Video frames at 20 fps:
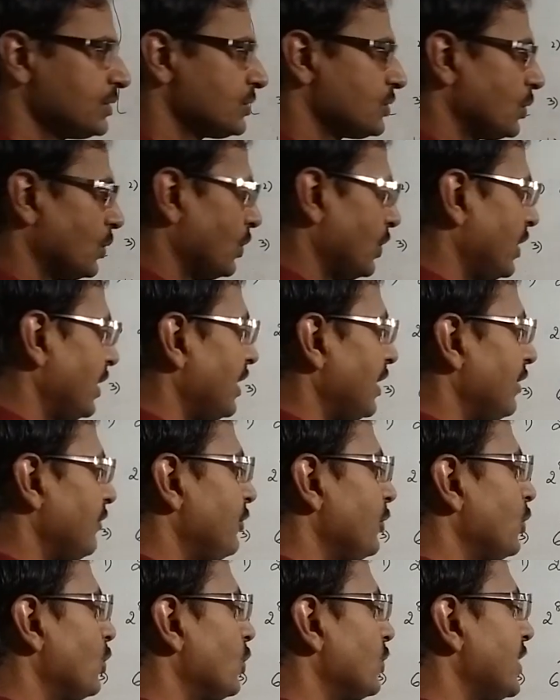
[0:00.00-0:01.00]
So
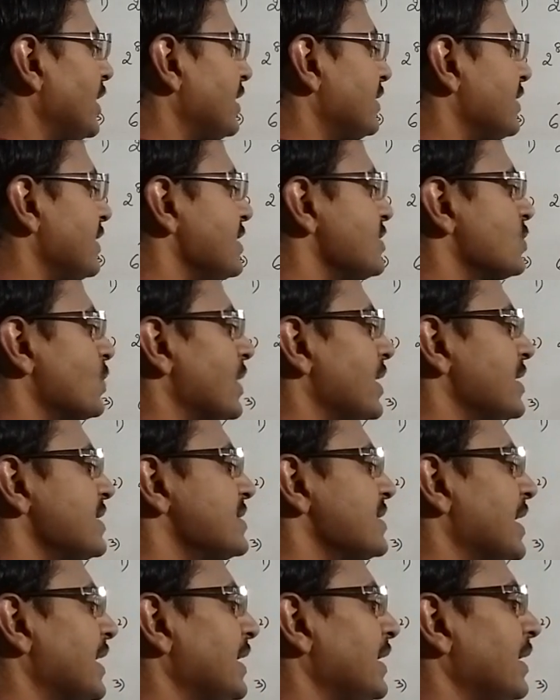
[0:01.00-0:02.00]
if you know that 3 square
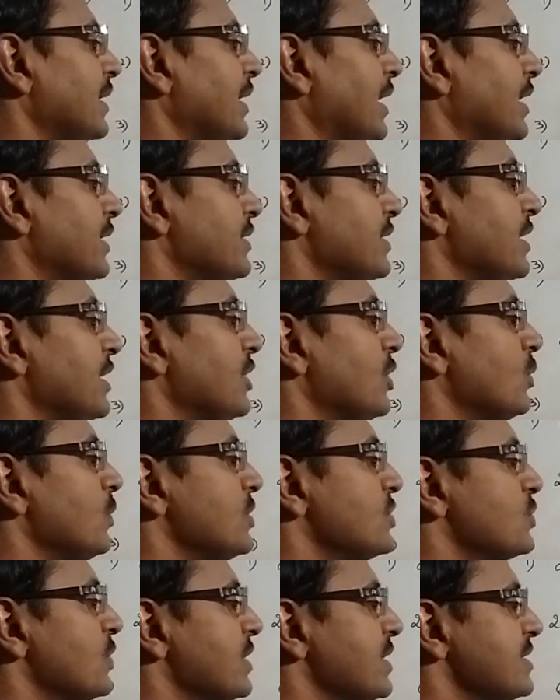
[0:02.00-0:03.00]
is 9 and 3 cube
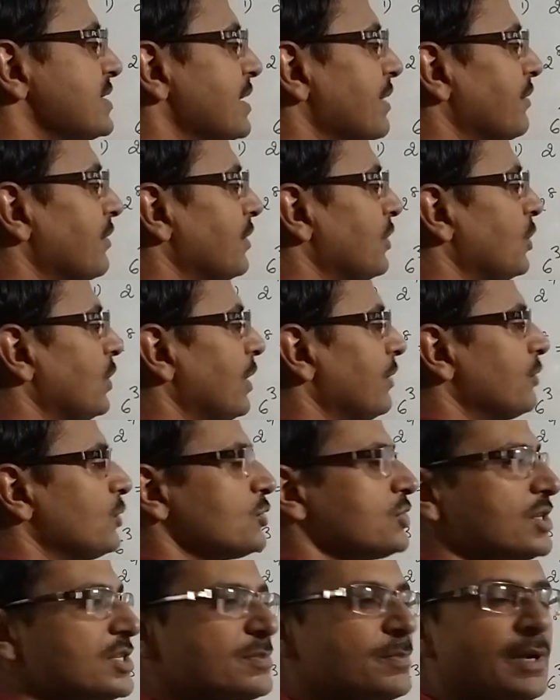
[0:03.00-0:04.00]
is 27, you have
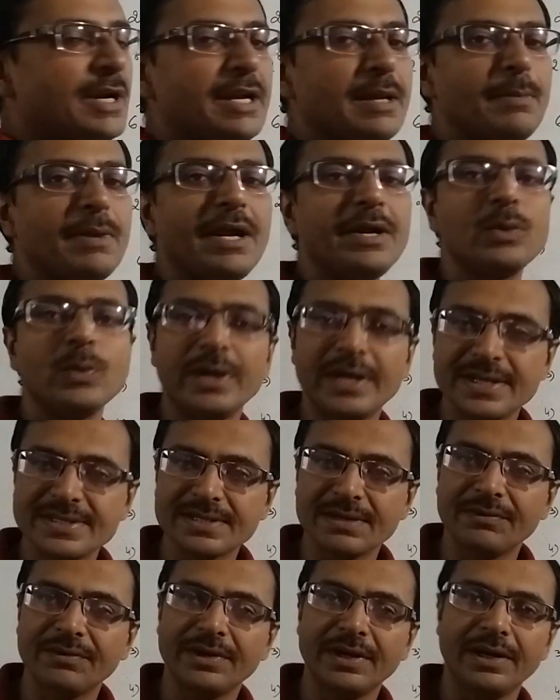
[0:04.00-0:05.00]
to just multiply
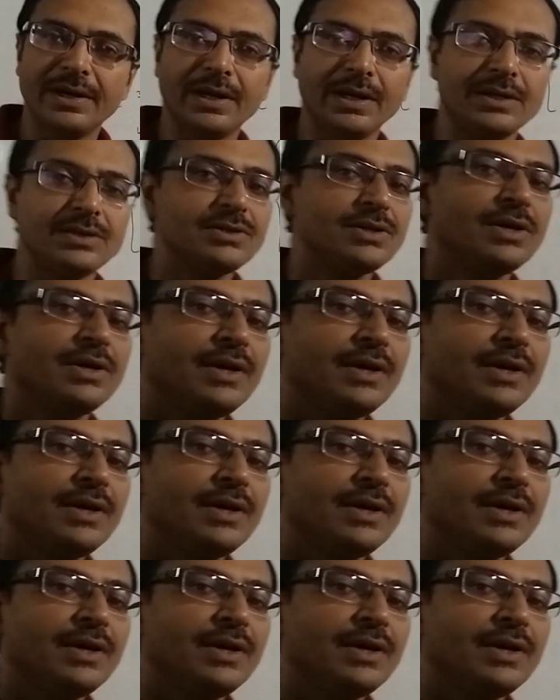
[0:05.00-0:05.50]
27 and 9.